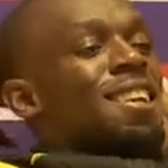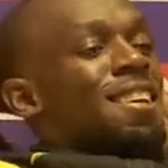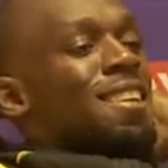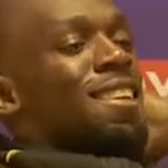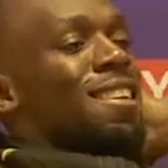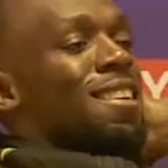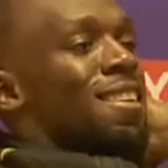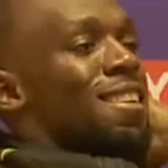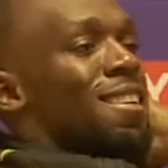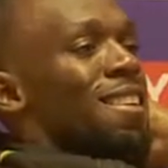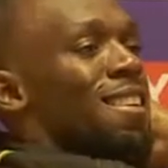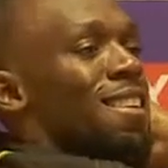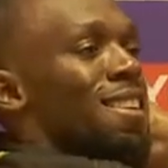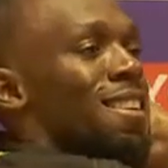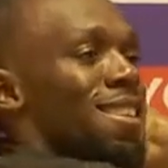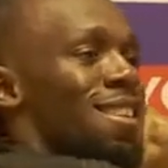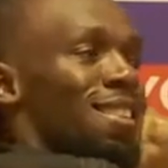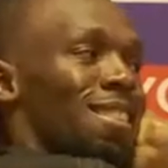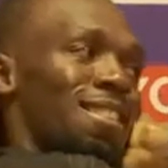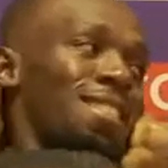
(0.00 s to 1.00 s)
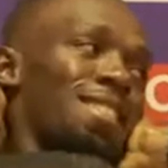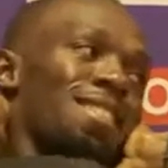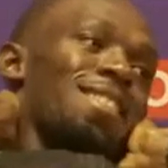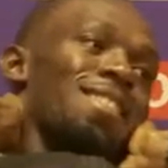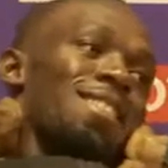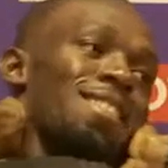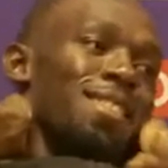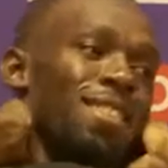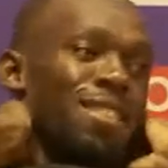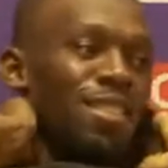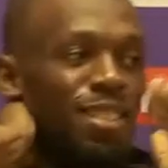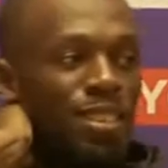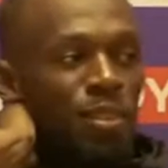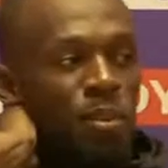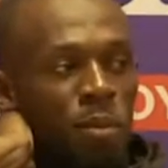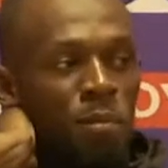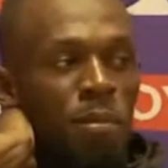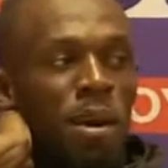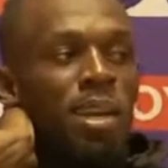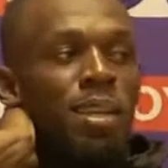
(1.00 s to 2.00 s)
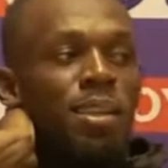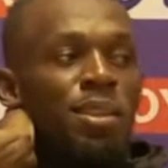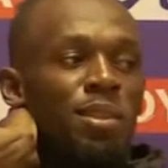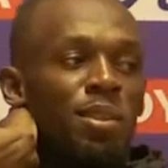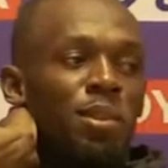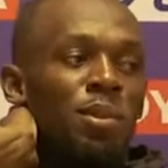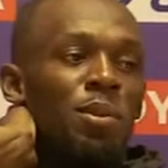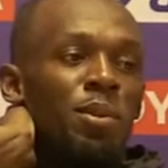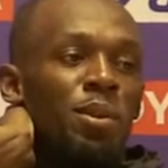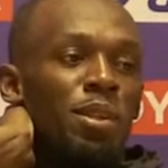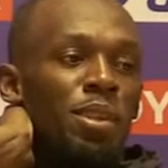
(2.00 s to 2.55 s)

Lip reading: Okay, the gentleman in the white shirt at the back there.